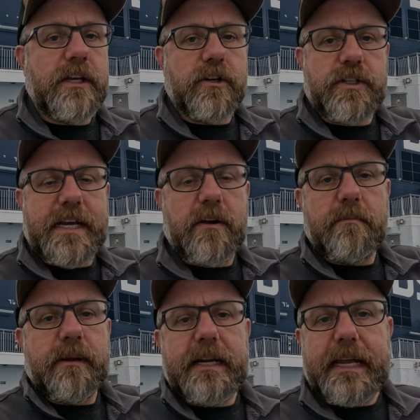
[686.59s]
cut it
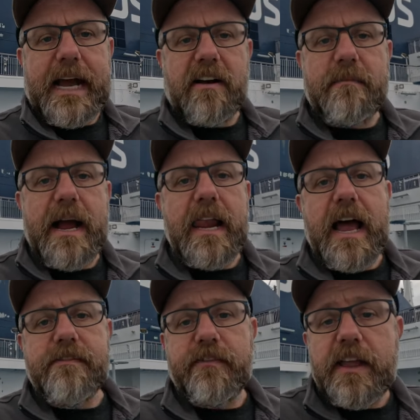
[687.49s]
completely out of my
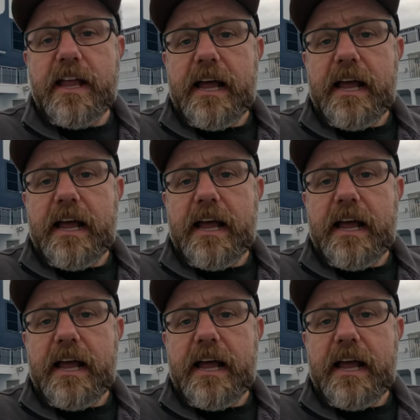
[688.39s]
life.